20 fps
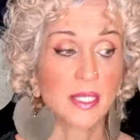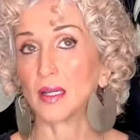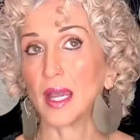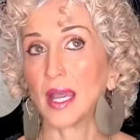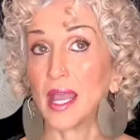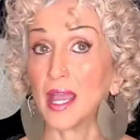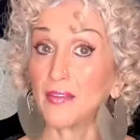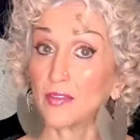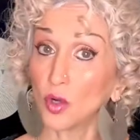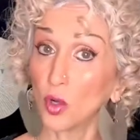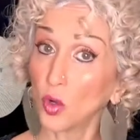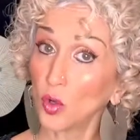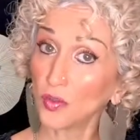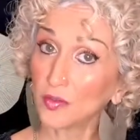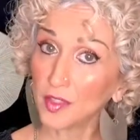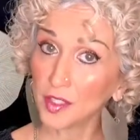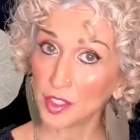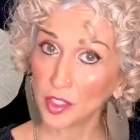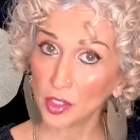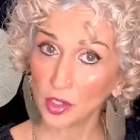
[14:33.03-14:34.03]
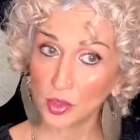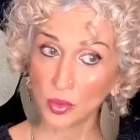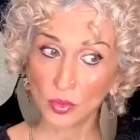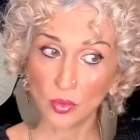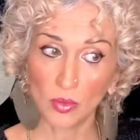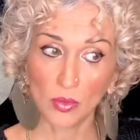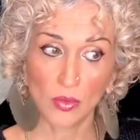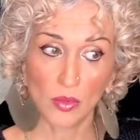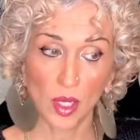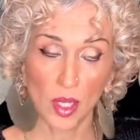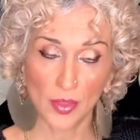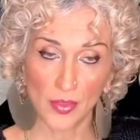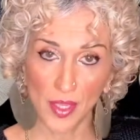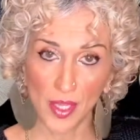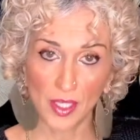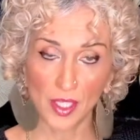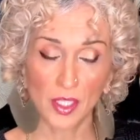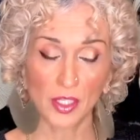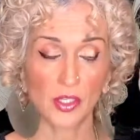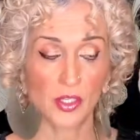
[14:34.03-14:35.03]
I have a whole video on that
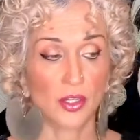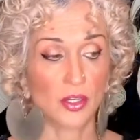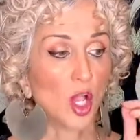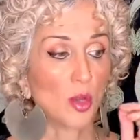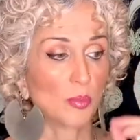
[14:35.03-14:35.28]
here.